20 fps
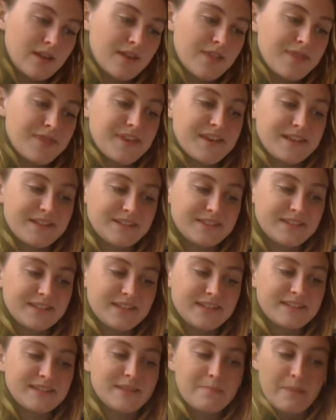"This
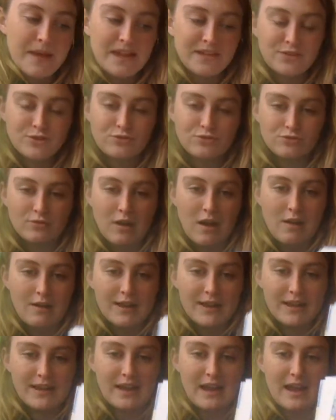is the best
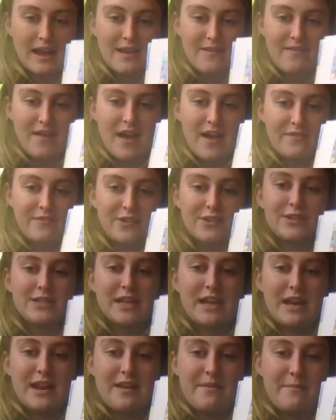drawing I've ever
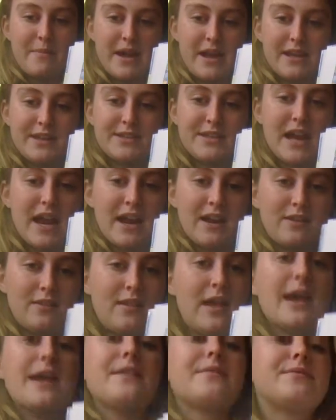done in my entire
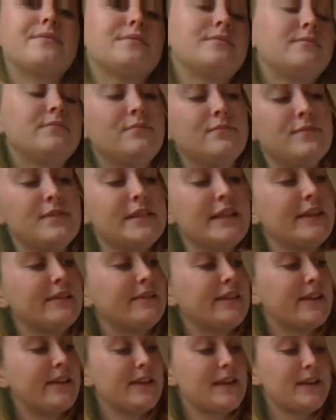life," said
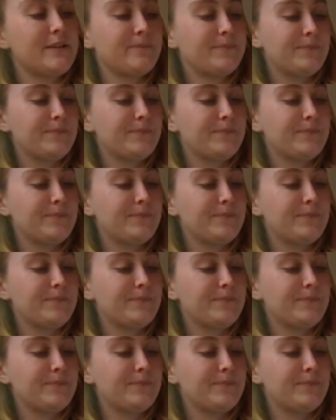Lilly.